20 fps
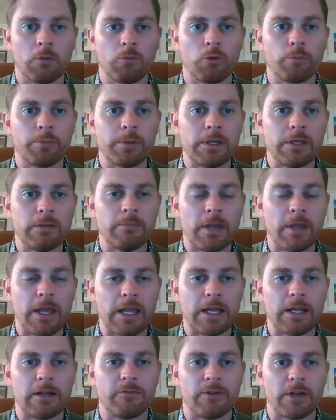will be
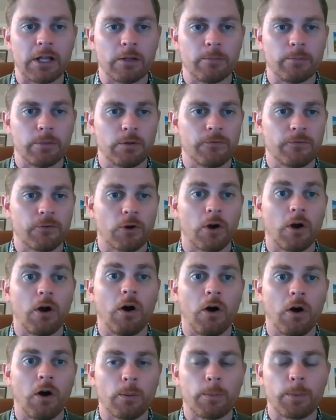made available for
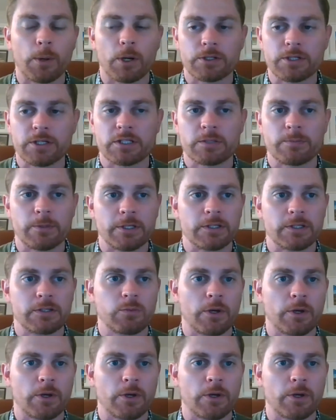all participants,